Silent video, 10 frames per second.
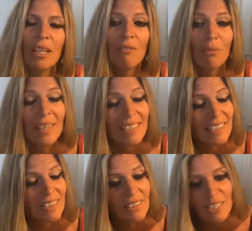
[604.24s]
France, it's
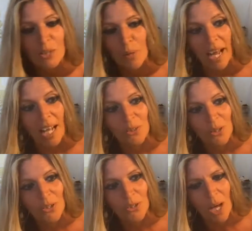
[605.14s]
not this way at
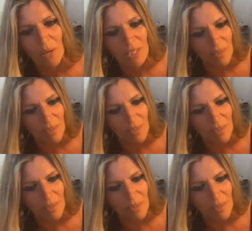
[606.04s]
all. So I was very